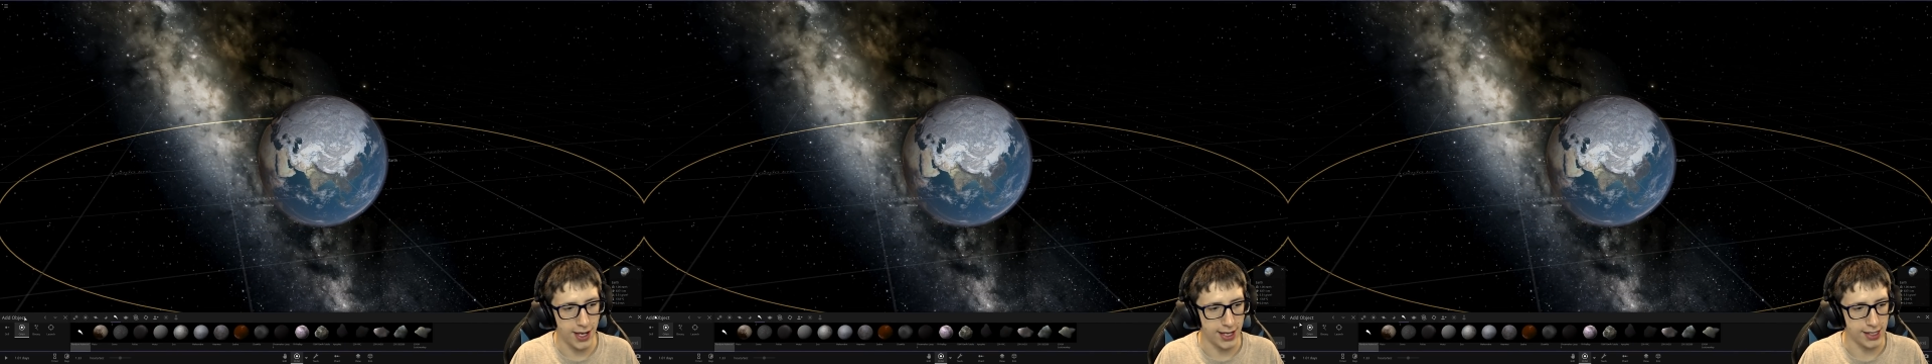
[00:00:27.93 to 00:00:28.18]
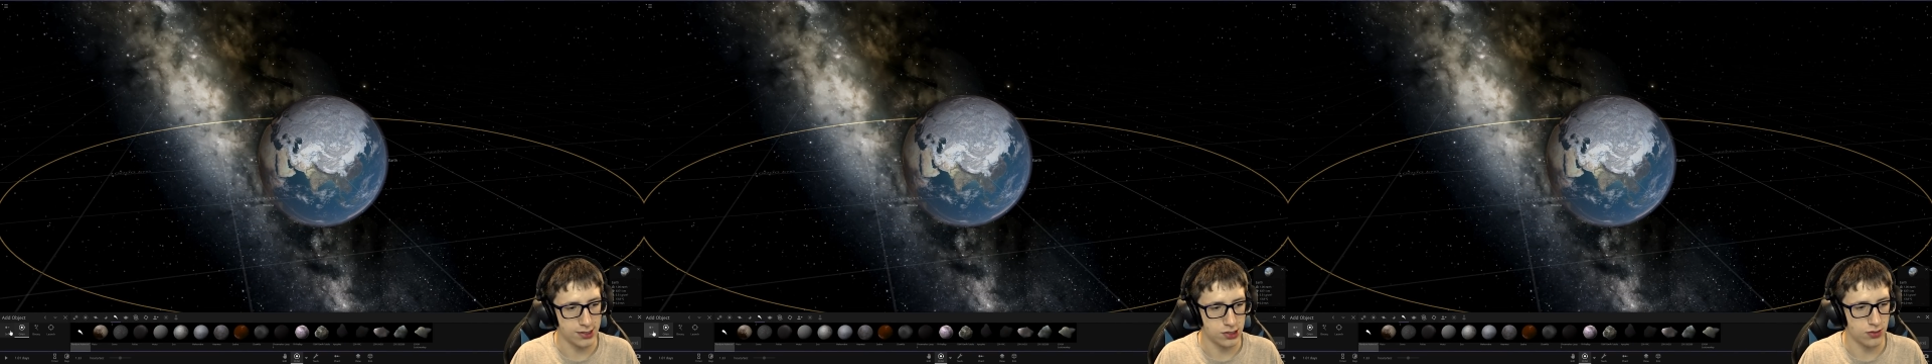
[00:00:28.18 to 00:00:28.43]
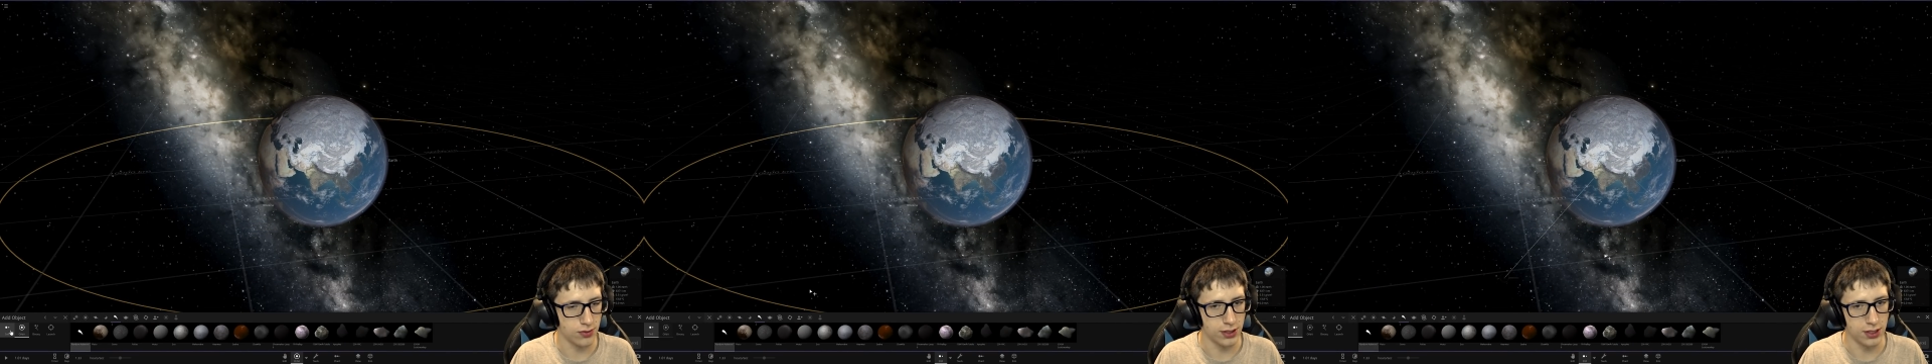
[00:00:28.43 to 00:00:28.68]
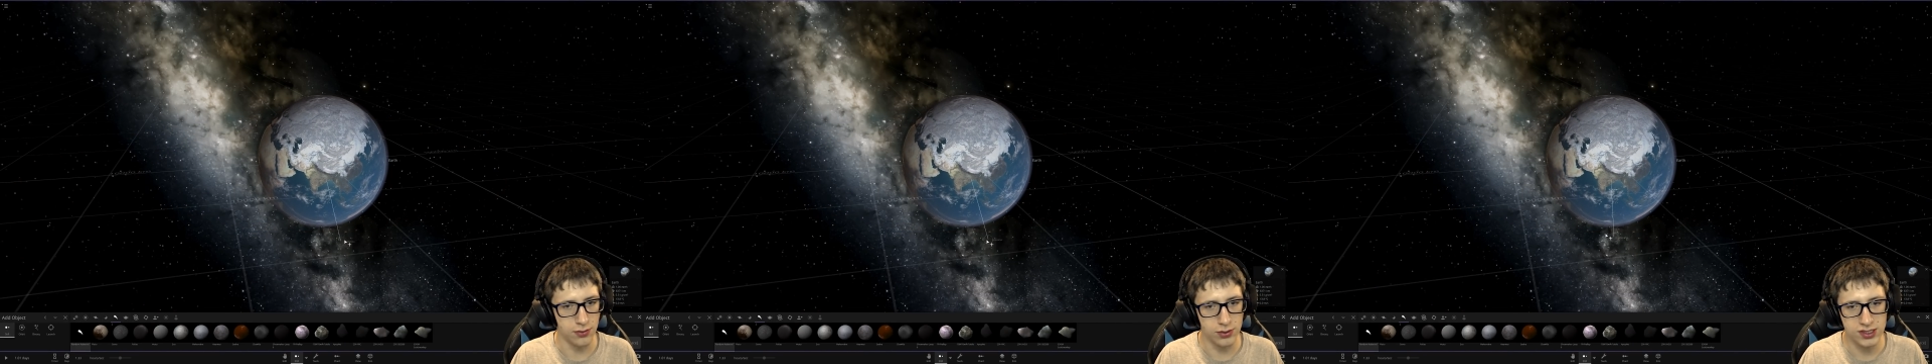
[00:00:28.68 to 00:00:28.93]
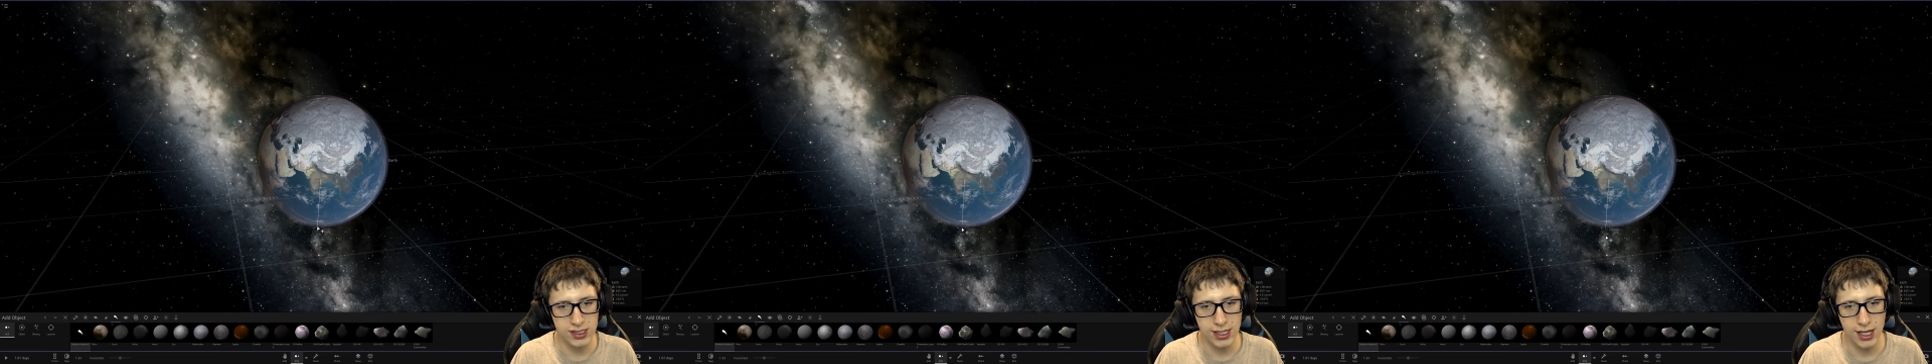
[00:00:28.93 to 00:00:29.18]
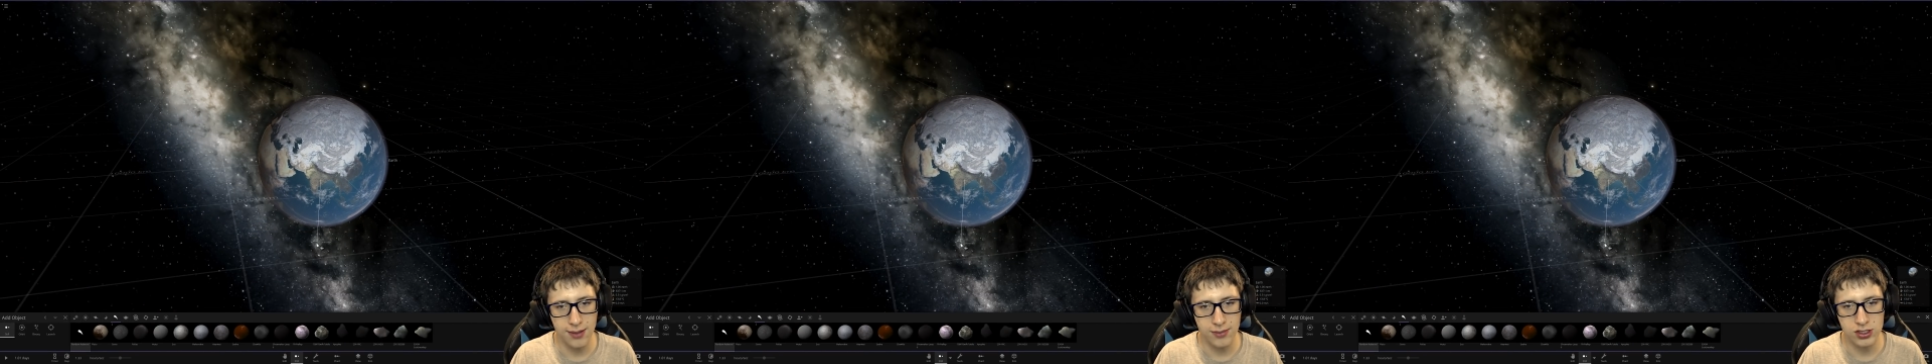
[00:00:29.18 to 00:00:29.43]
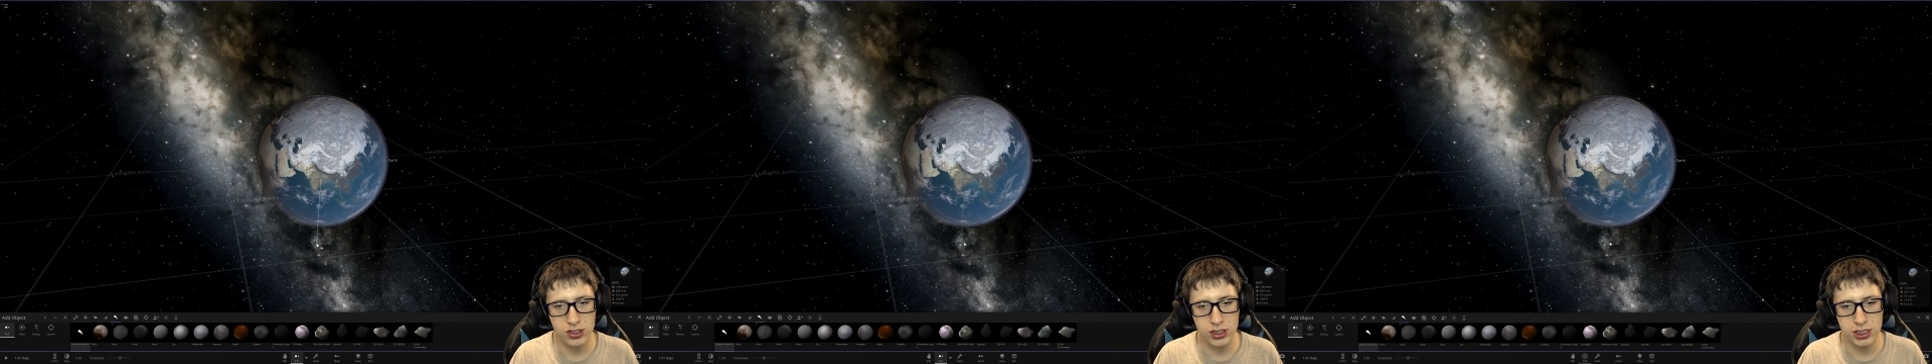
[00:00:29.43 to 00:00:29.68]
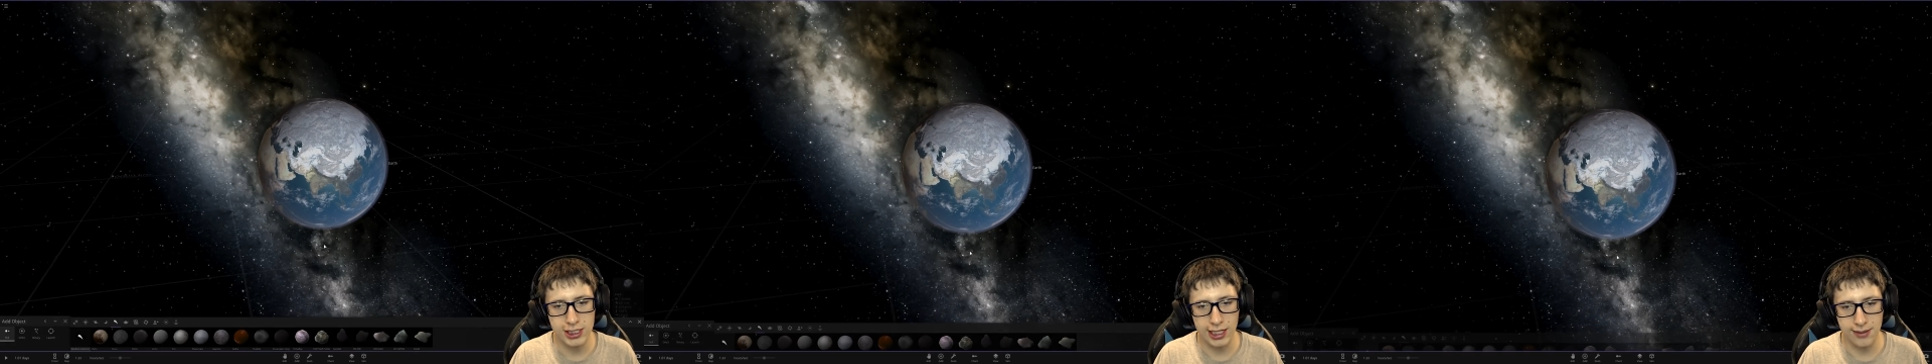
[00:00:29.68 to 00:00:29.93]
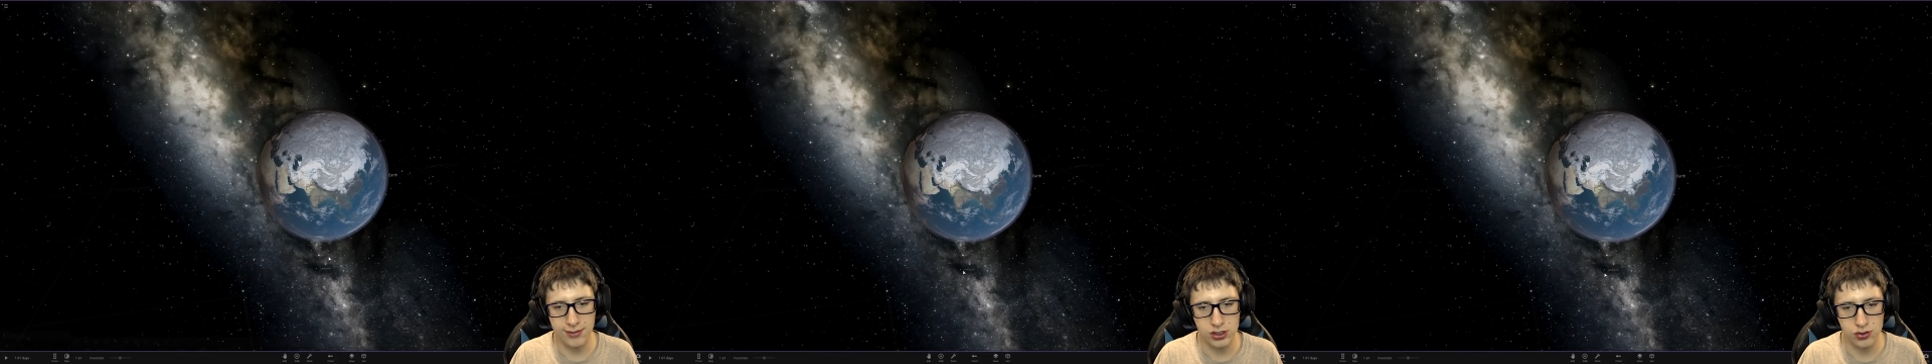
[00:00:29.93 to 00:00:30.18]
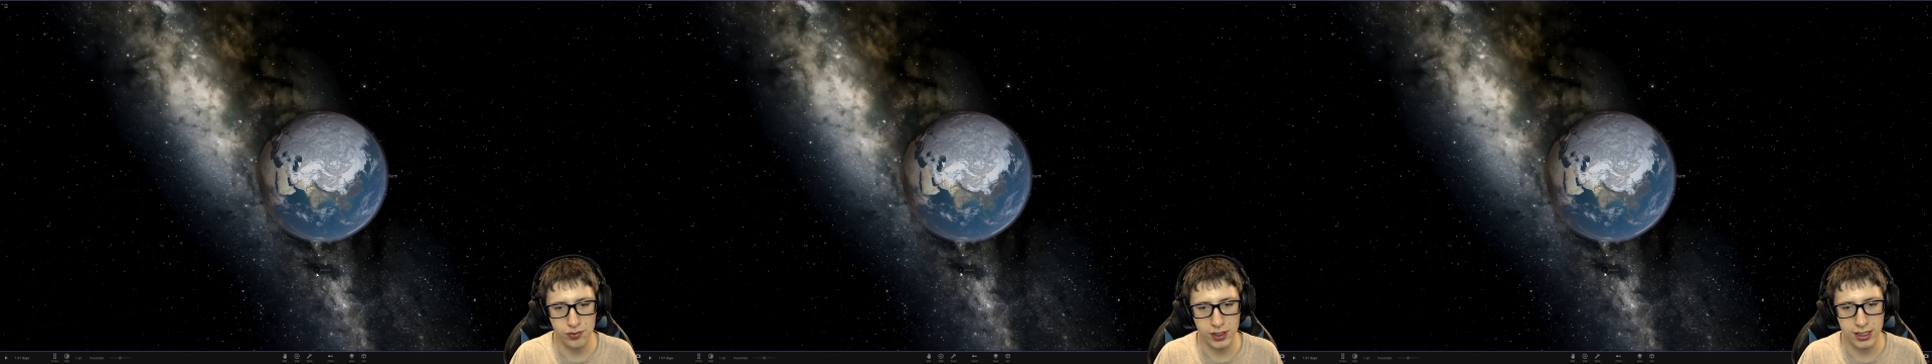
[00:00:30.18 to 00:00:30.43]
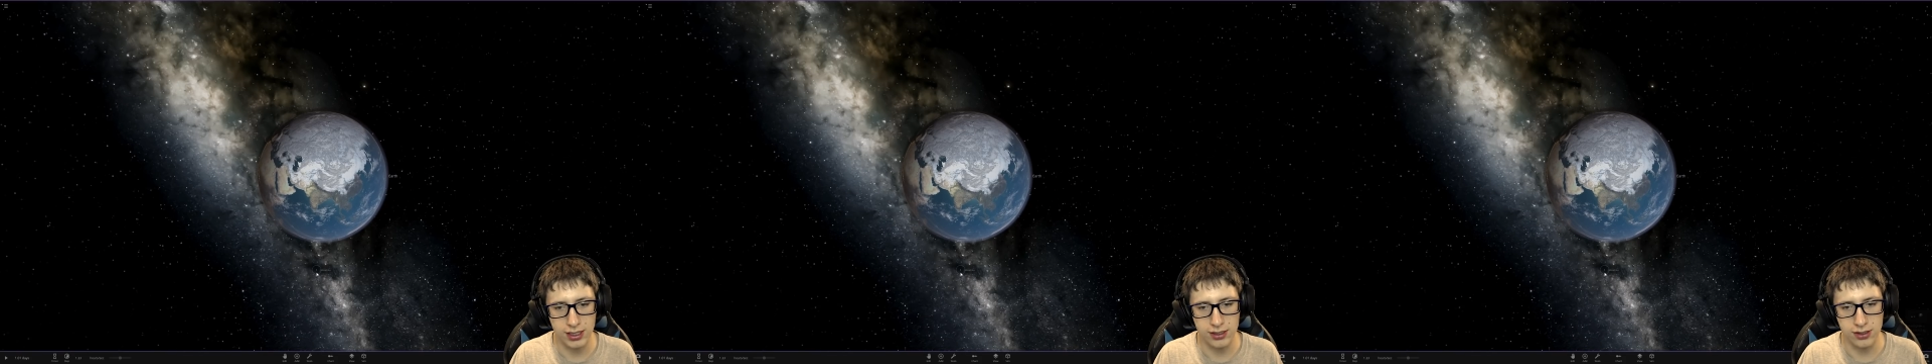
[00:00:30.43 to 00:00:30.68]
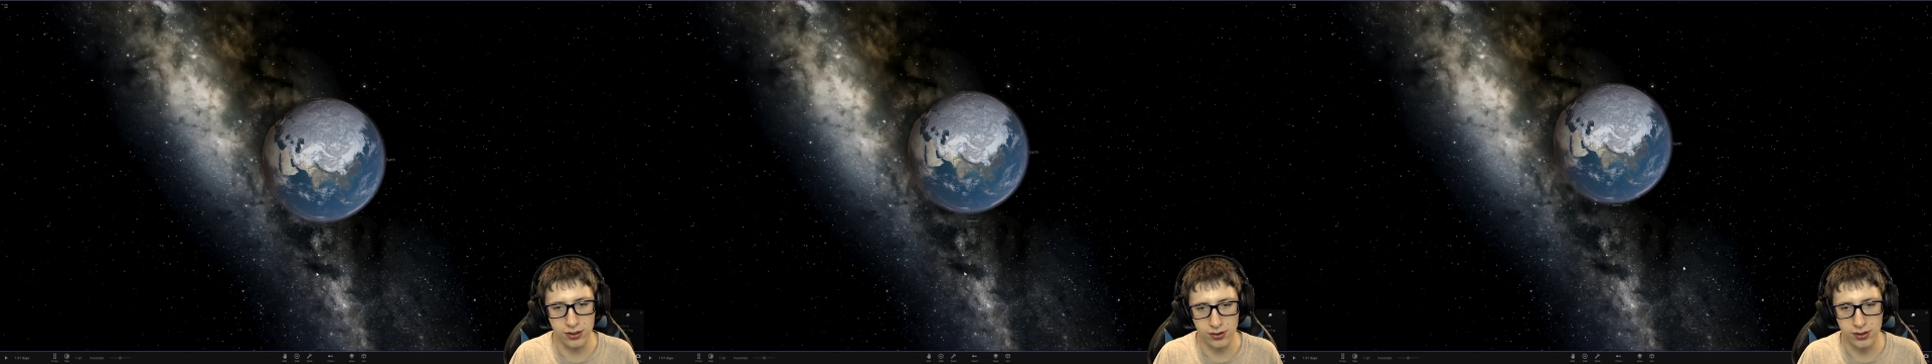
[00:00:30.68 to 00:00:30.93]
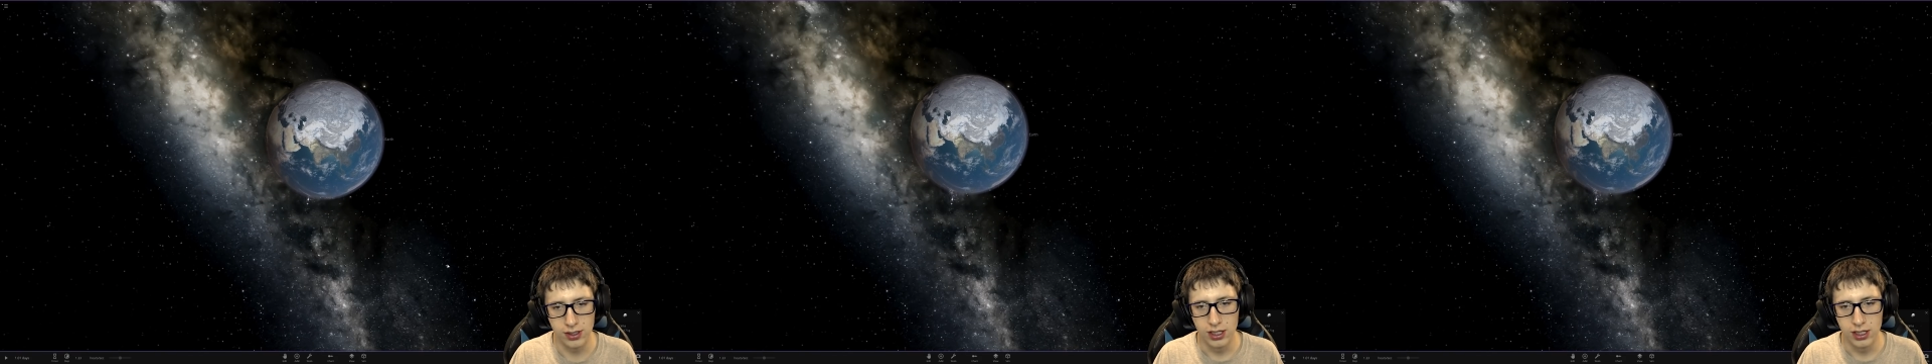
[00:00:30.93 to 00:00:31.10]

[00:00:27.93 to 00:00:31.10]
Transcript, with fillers: asteroid and we'll see how much damage we can do.